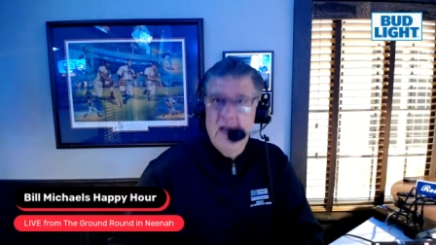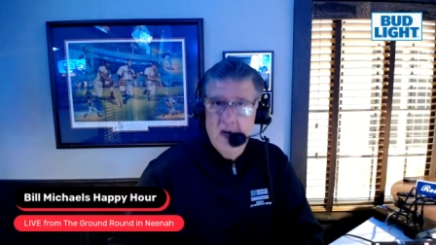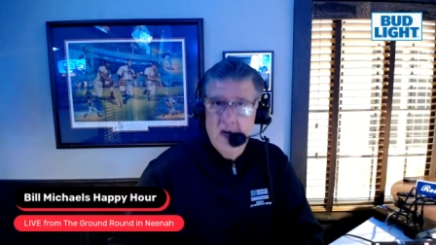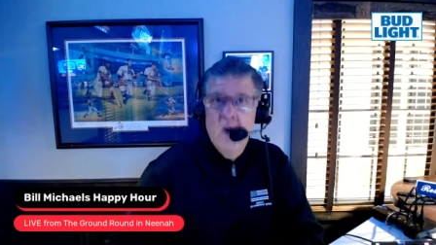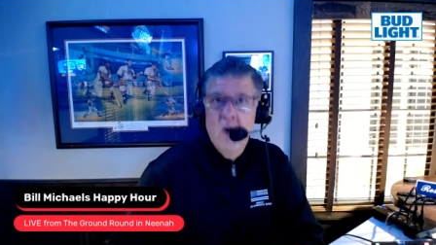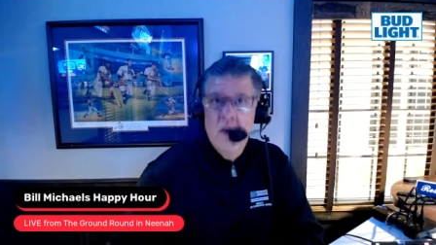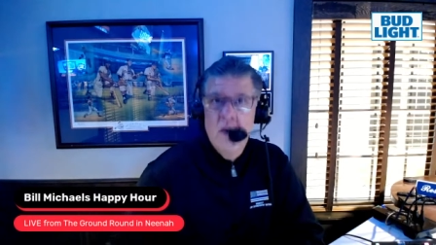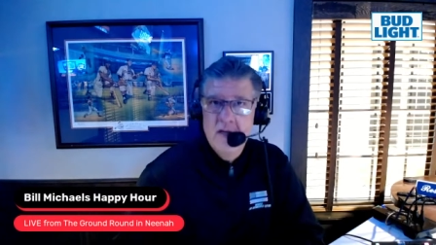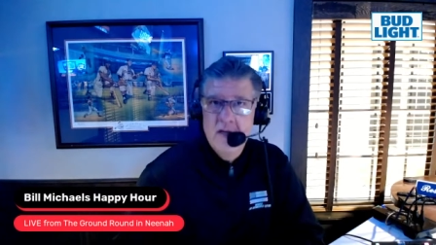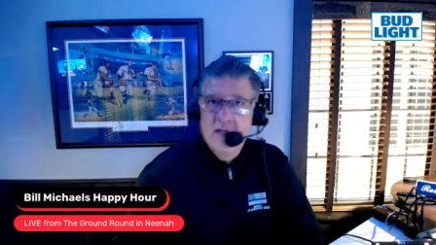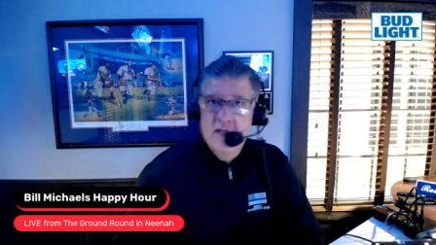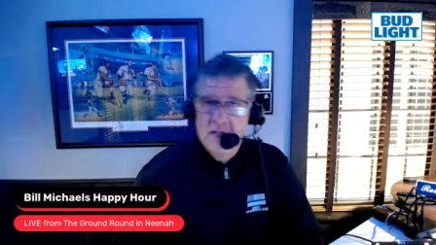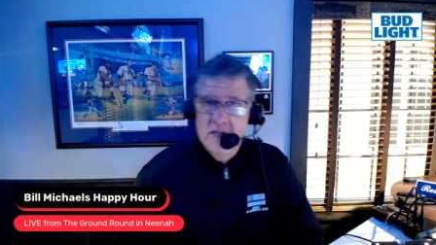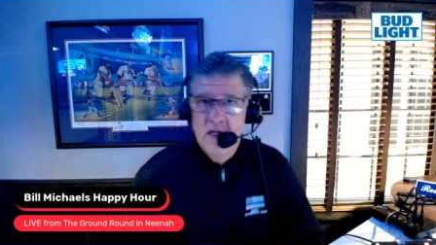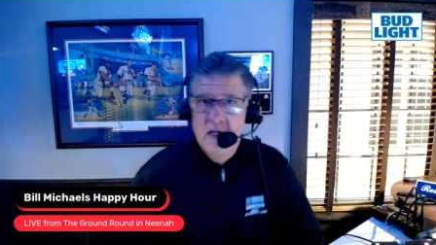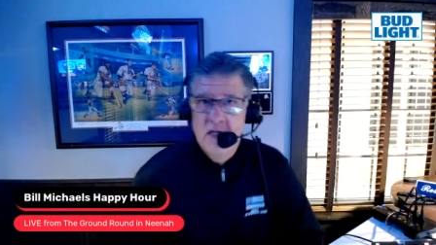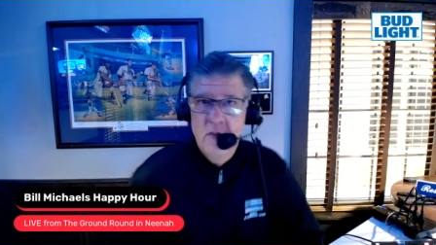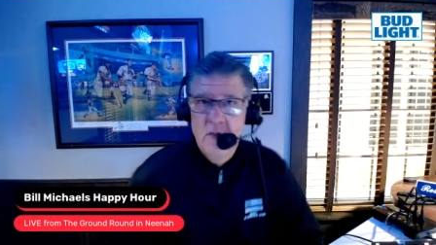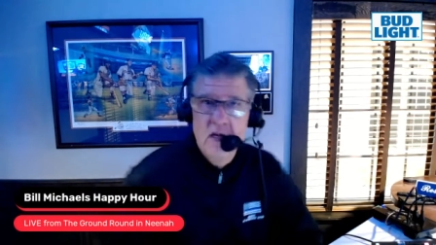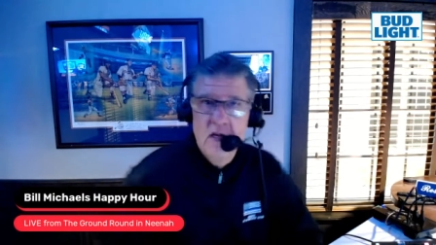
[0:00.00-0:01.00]
go win this
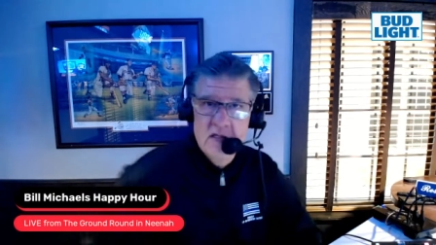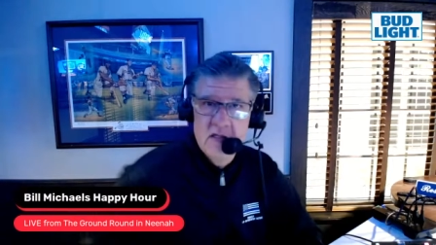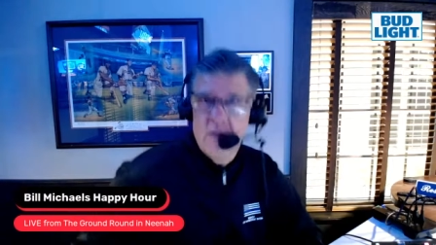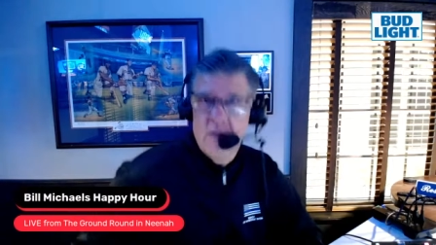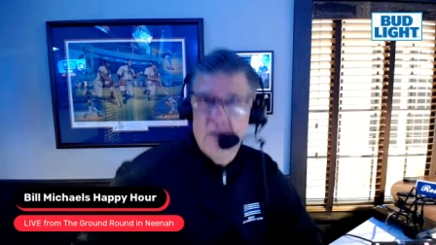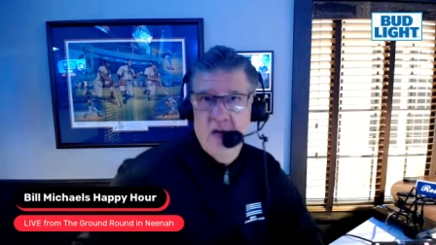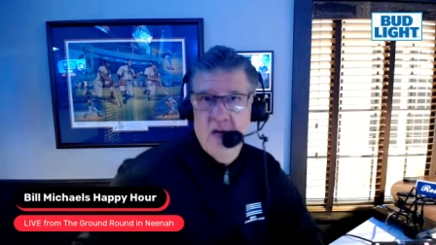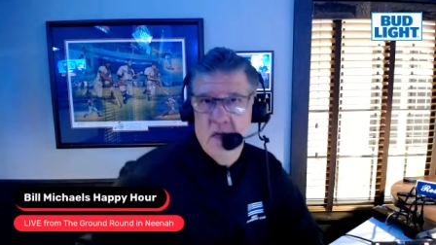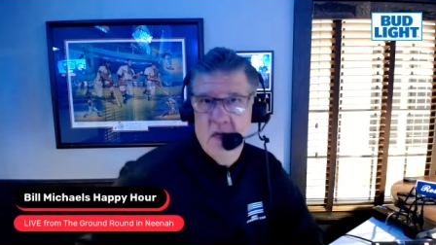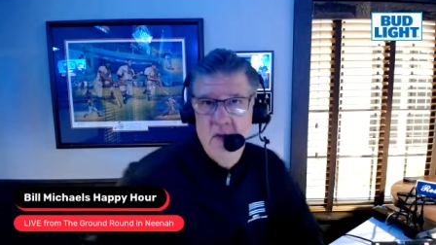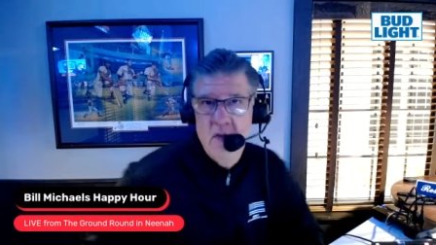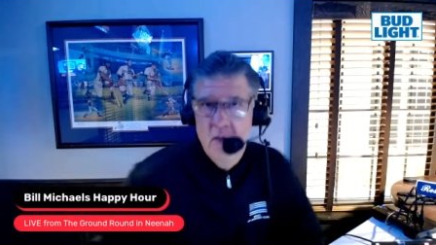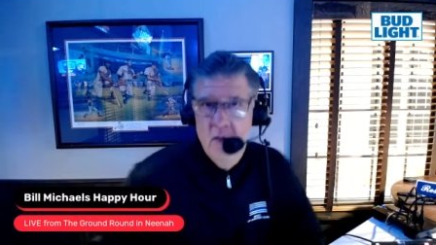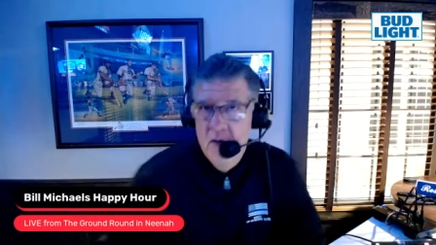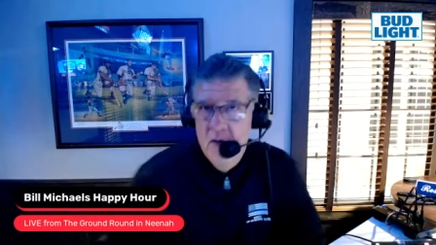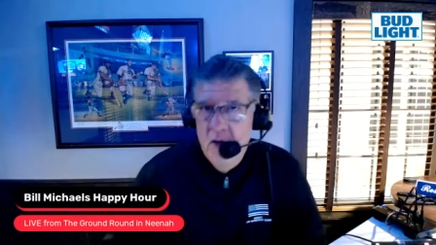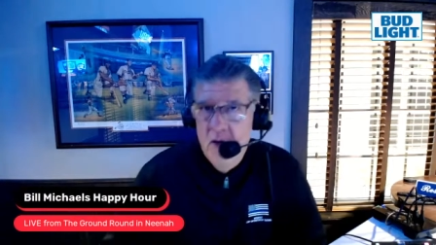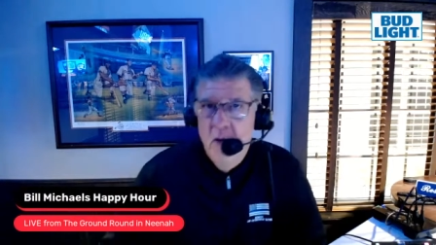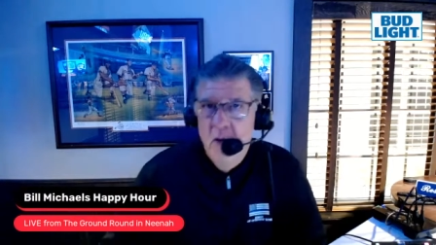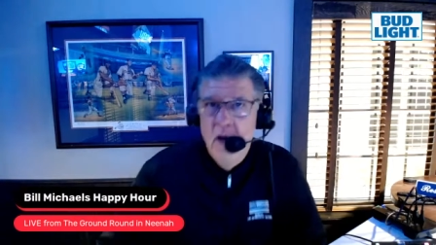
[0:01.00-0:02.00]
thing, because I'm not going to be able
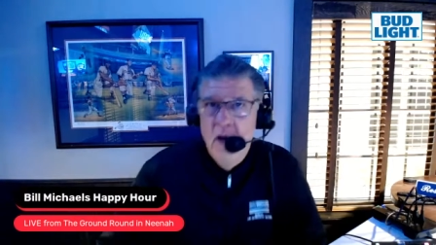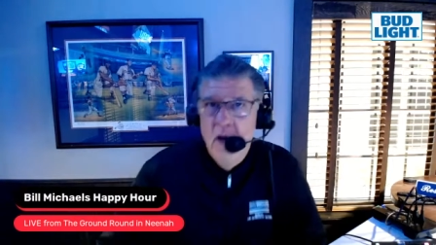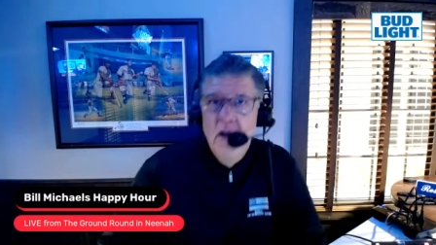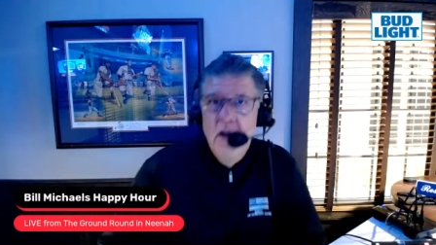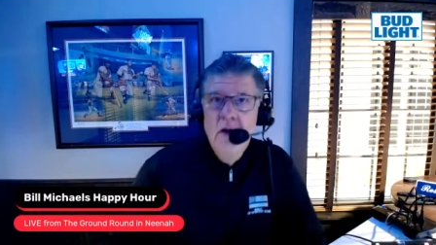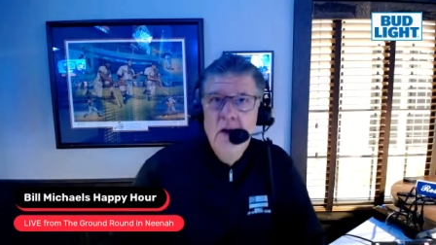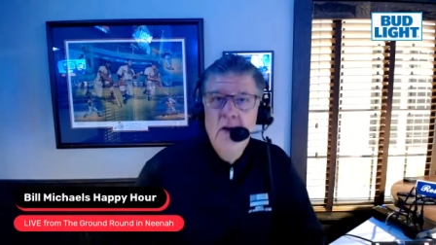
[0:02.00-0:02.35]
to do it.